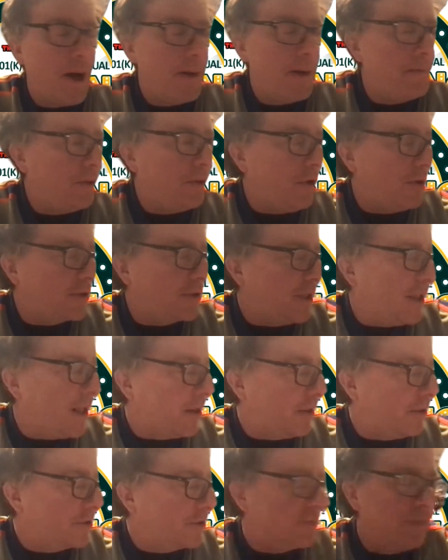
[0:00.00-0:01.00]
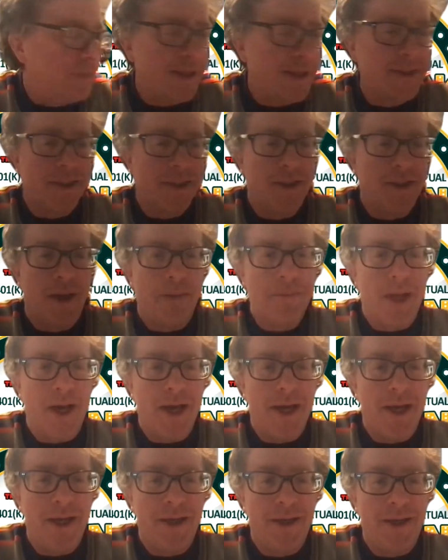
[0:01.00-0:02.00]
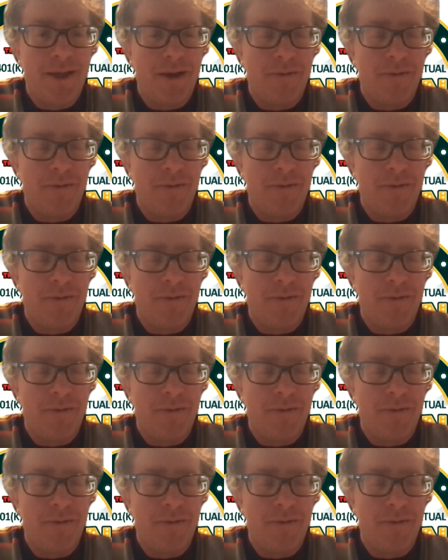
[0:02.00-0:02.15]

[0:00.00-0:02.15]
belong to a lot of those Mets alumni,